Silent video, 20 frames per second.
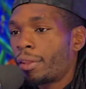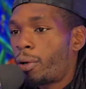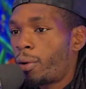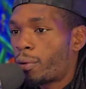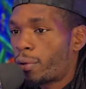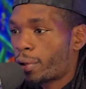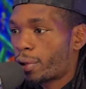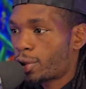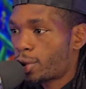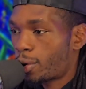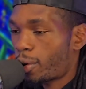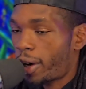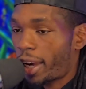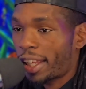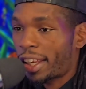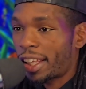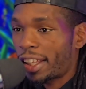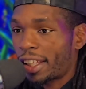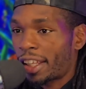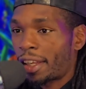over
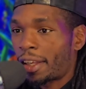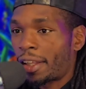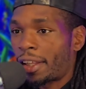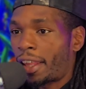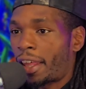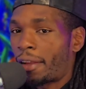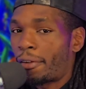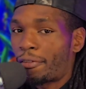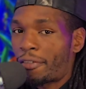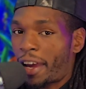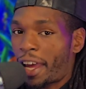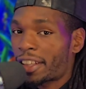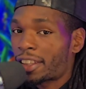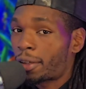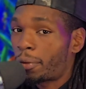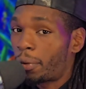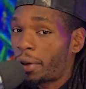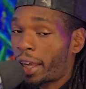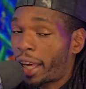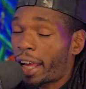trading and the fact
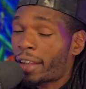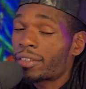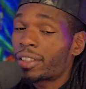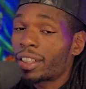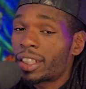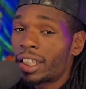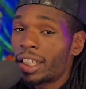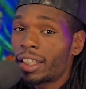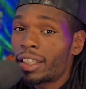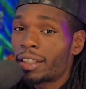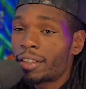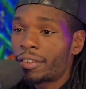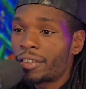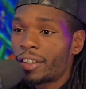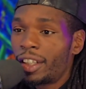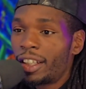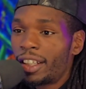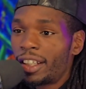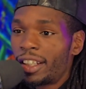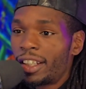that we have to give
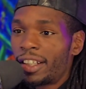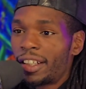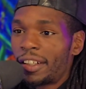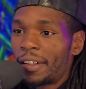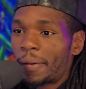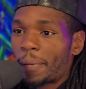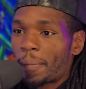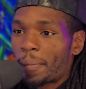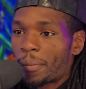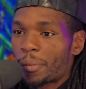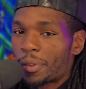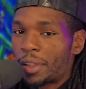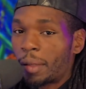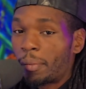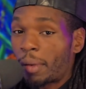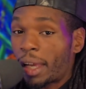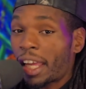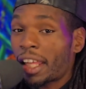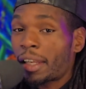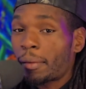the
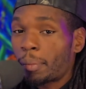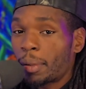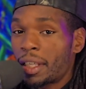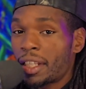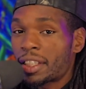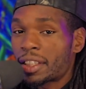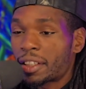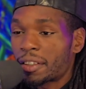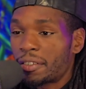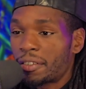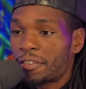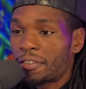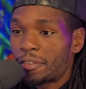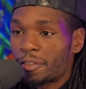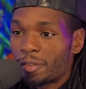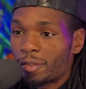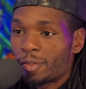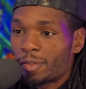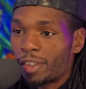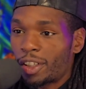man a piece of,
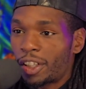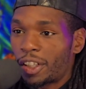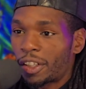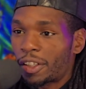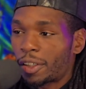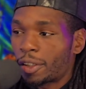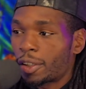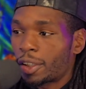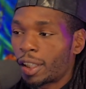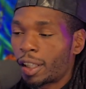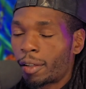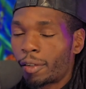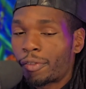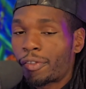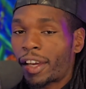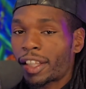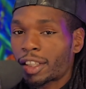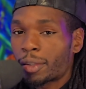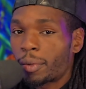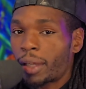the
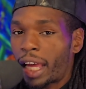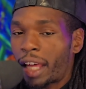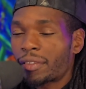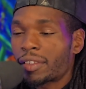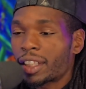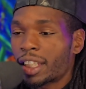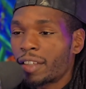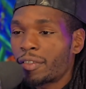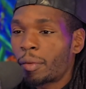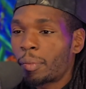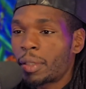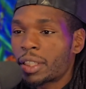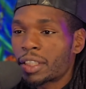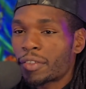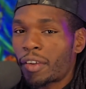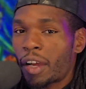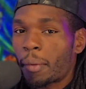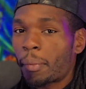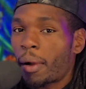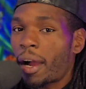fact that we have to give a piece
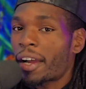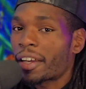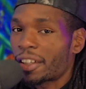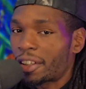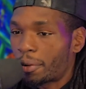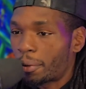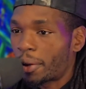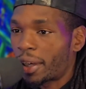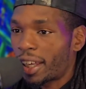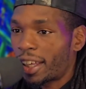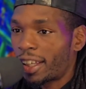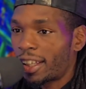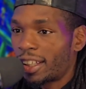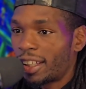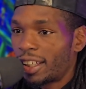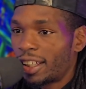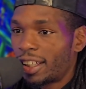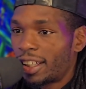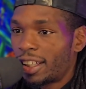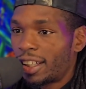of our pocket away,
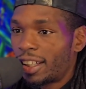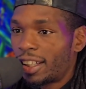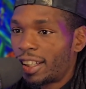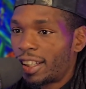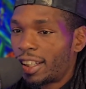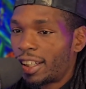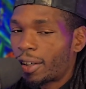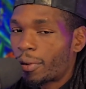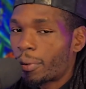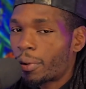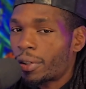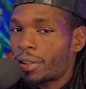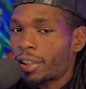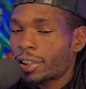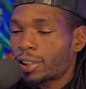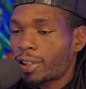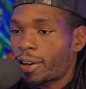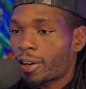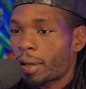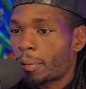we're going to
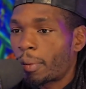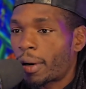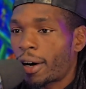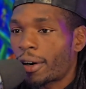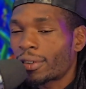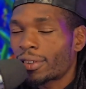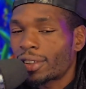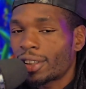talk about